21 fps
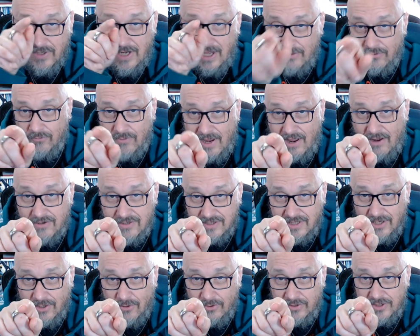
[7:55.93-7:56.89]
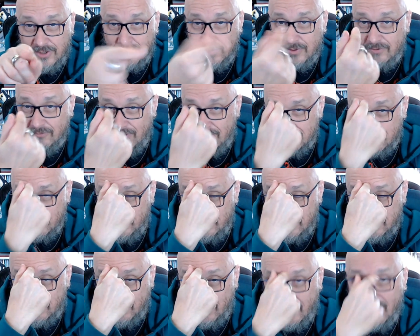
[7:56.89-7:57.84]
the round, instead of going this way, the round's going
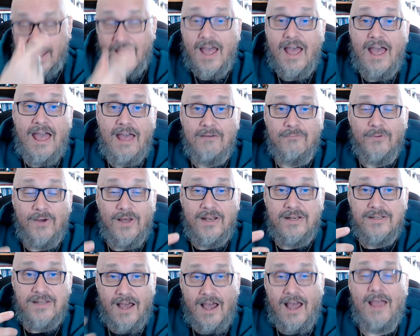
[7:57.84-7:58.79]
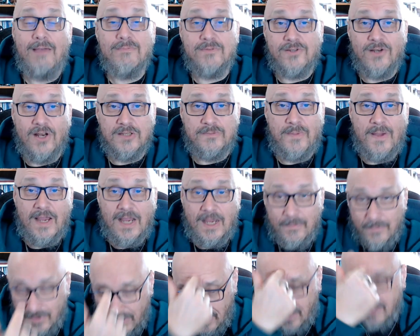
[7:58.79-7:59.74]
this way. And when time starts back
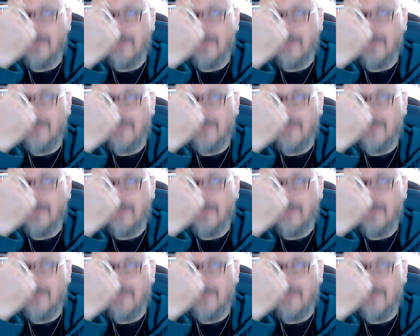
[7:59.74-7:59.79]
up again, the